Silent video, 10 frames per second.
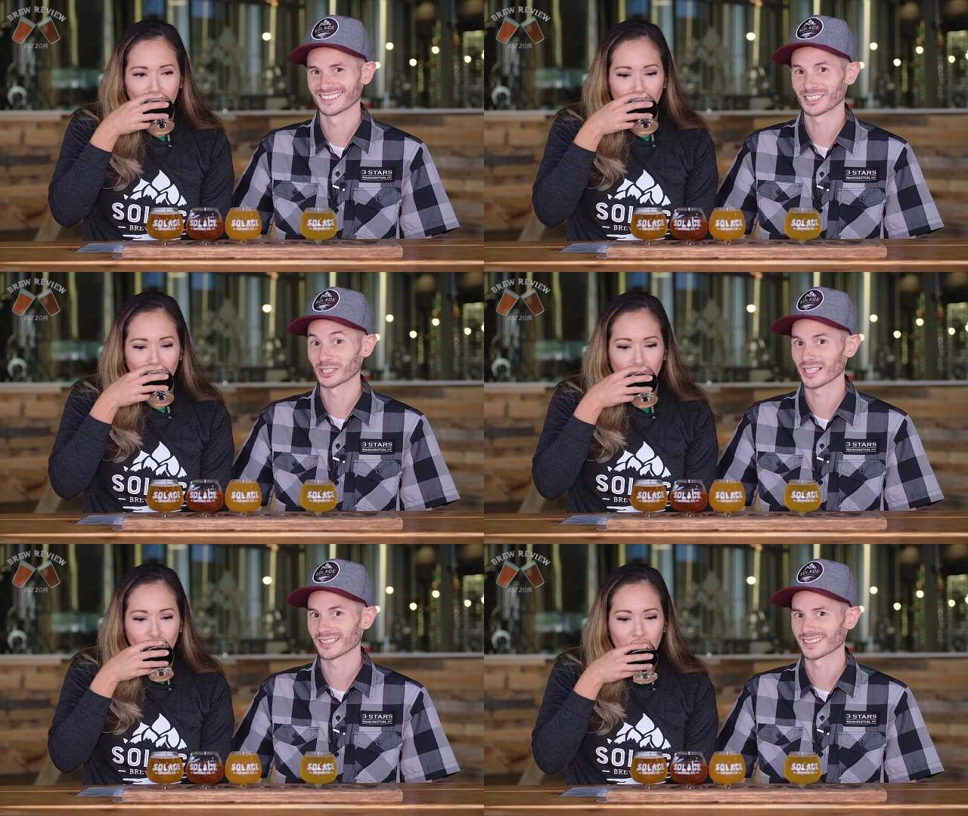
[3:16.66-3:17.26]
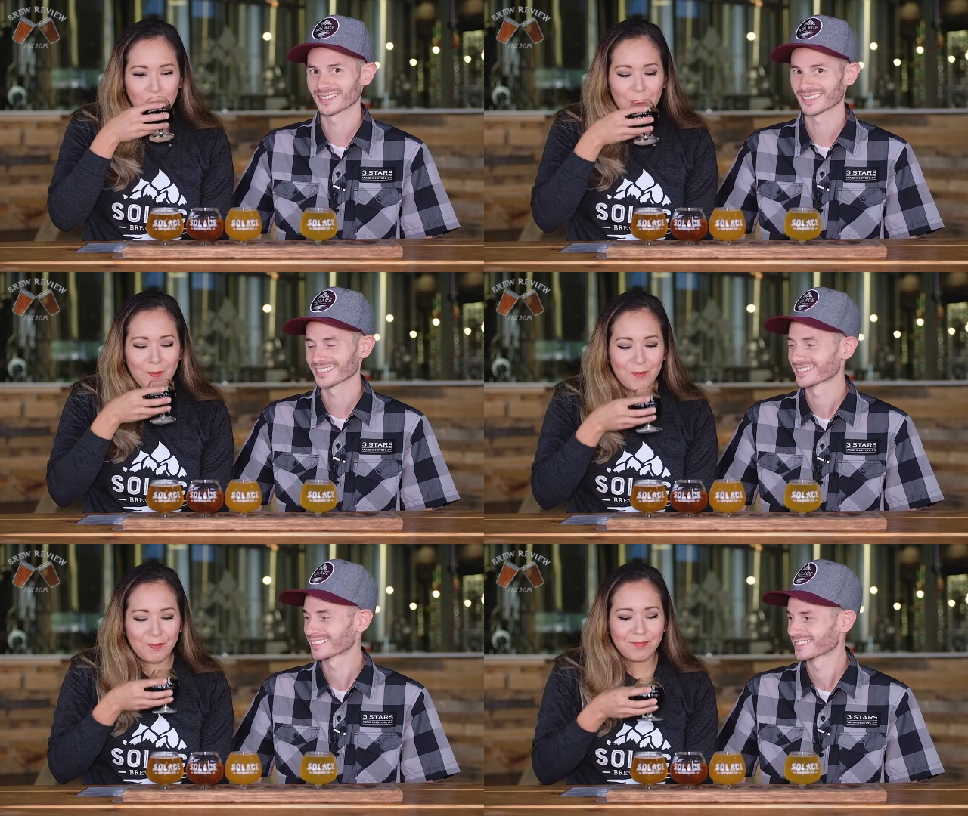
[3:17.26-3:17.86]
Speaker 1: She likes.
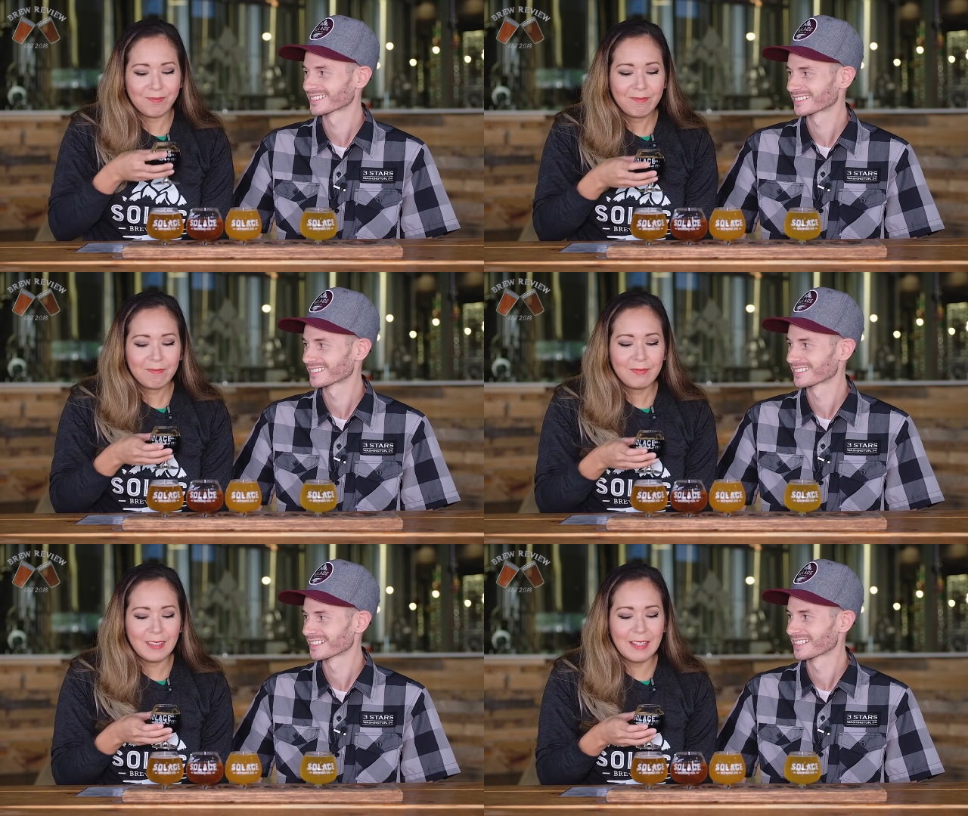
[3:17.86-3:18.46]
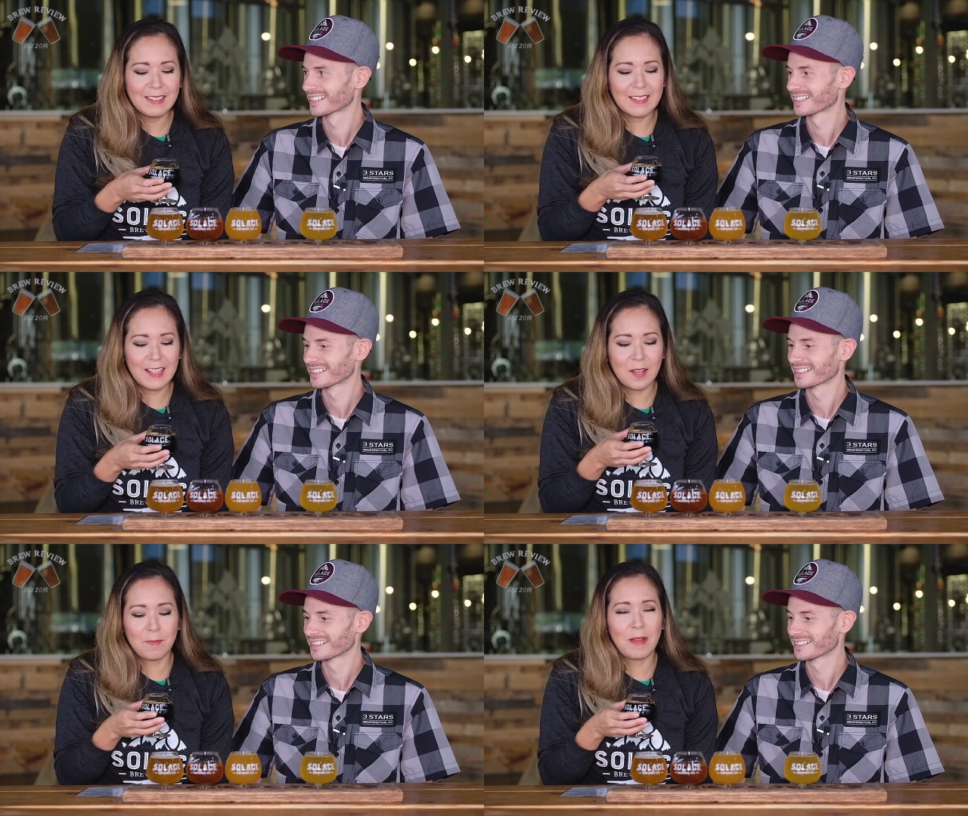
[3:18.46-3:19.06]
Speaker 2: This is
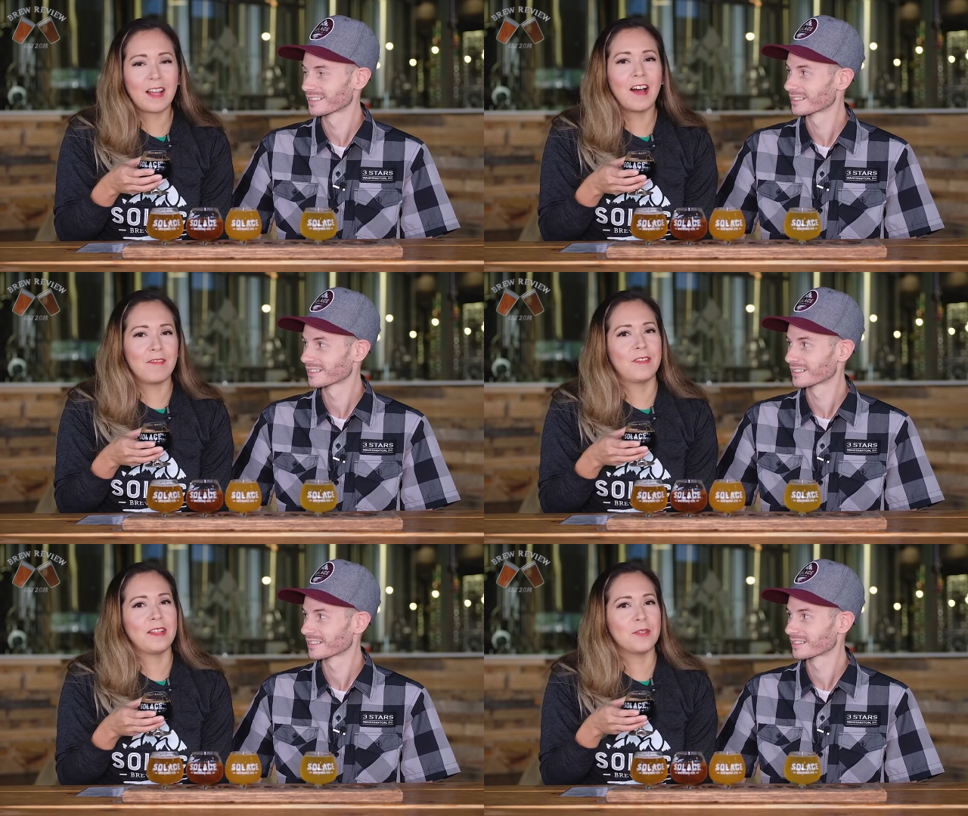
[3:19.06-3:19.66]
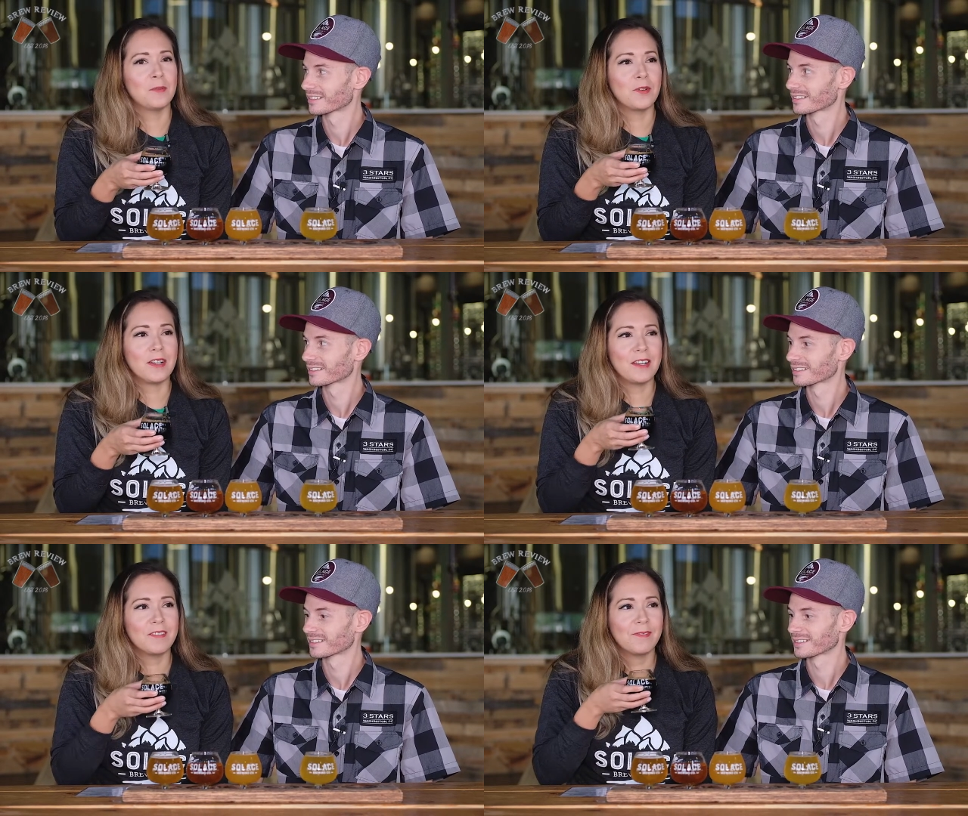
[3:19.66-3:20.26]
like my coffee in the
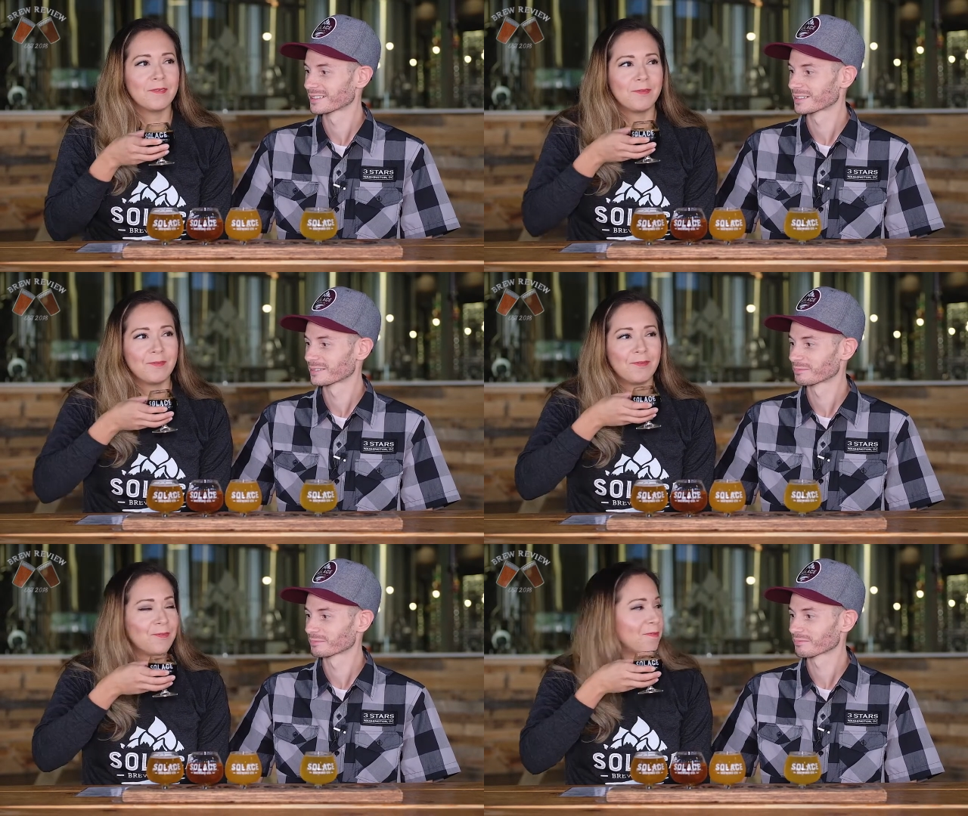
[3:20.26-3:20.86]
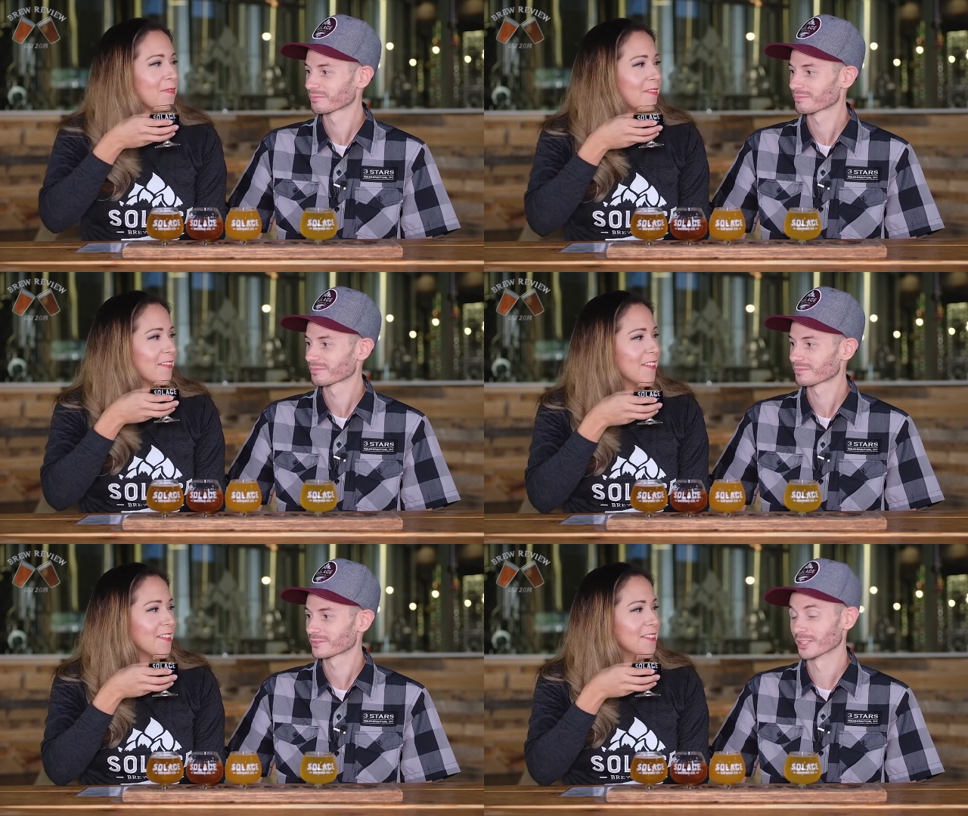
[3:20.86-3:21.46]
morning.
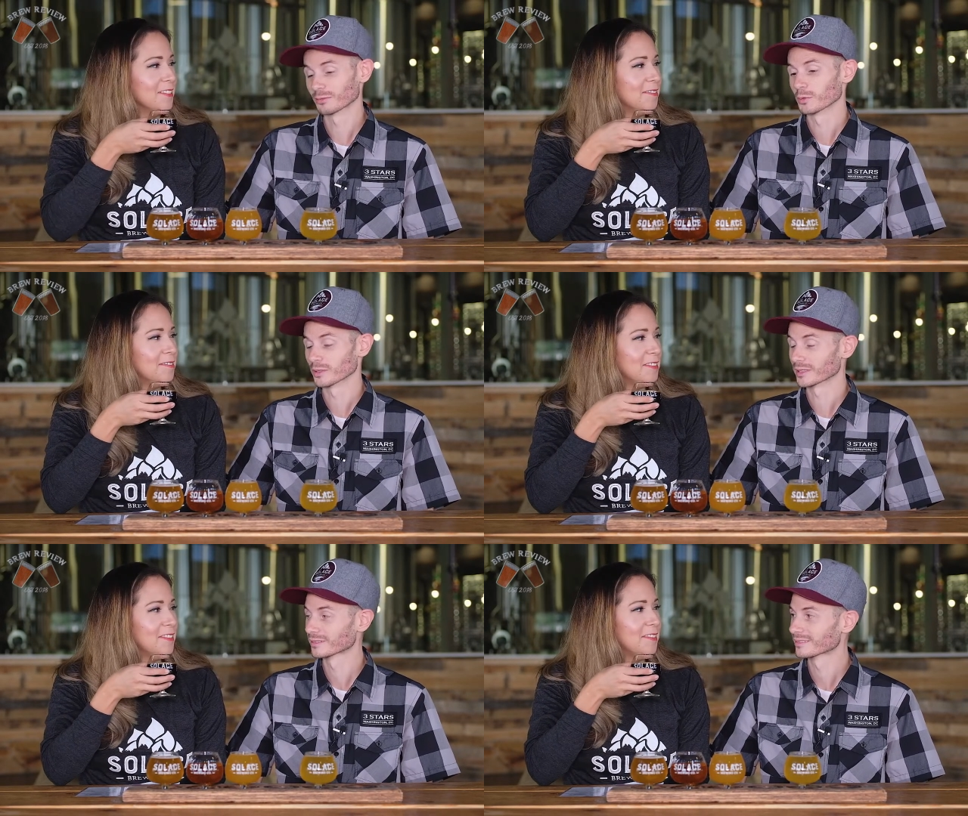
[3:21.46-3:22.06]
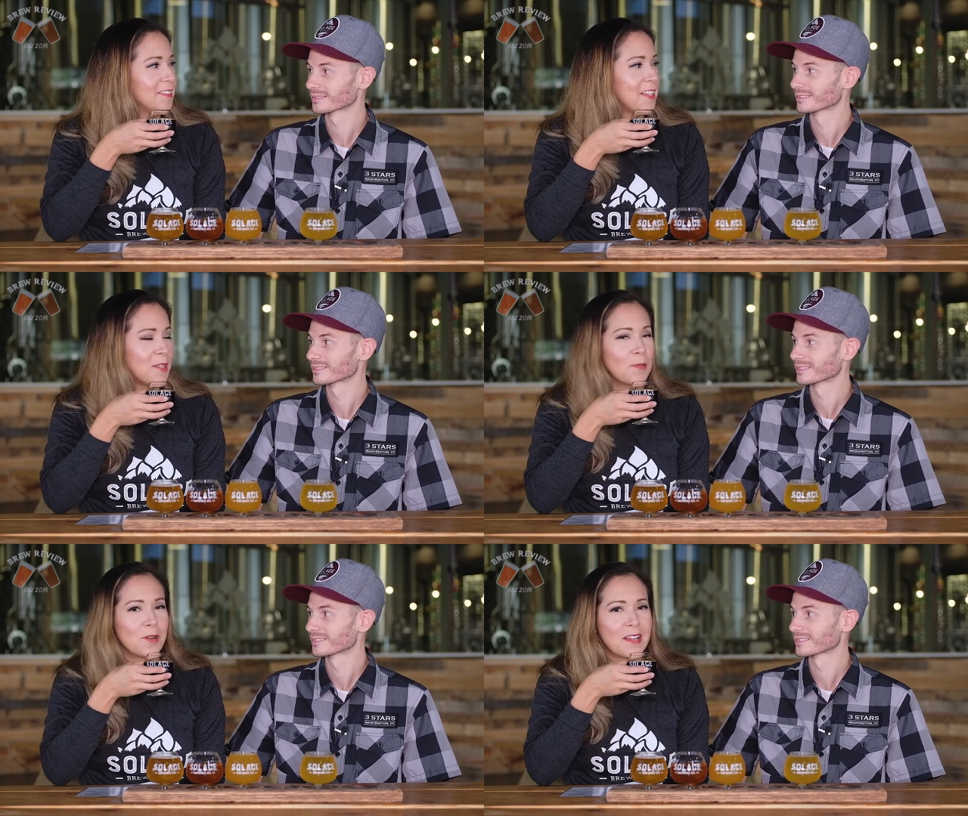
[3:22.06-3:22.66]
Speaker 1: This morning.
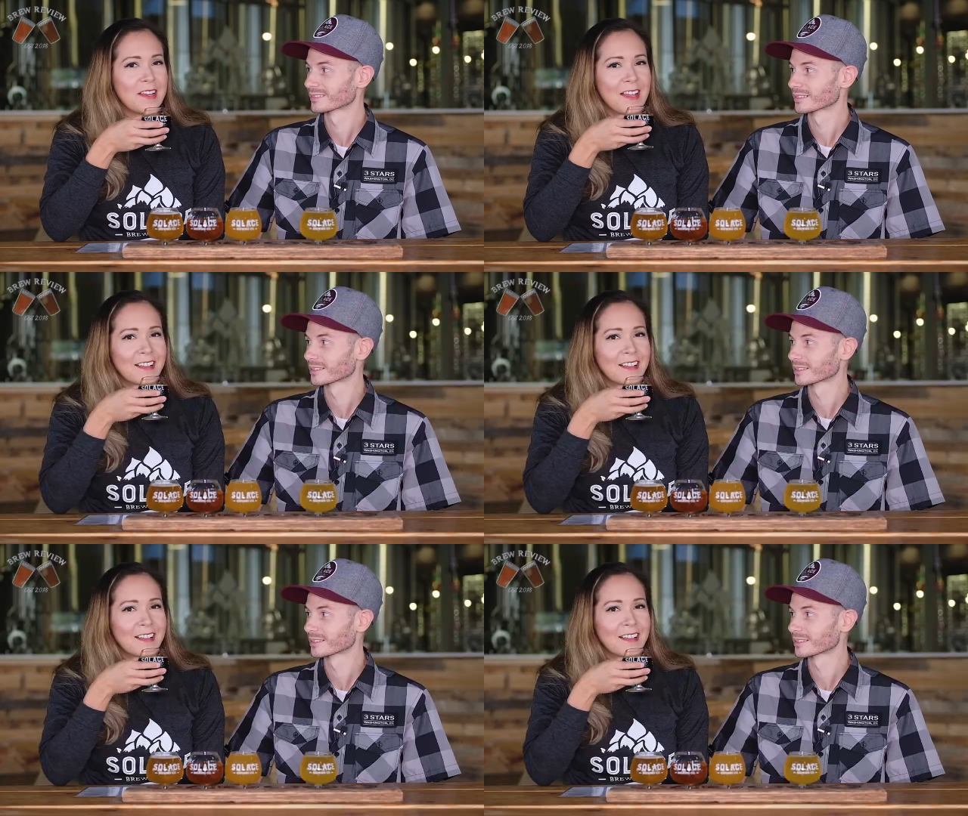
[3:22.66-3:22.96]
Speaker 2: This morning, yeah.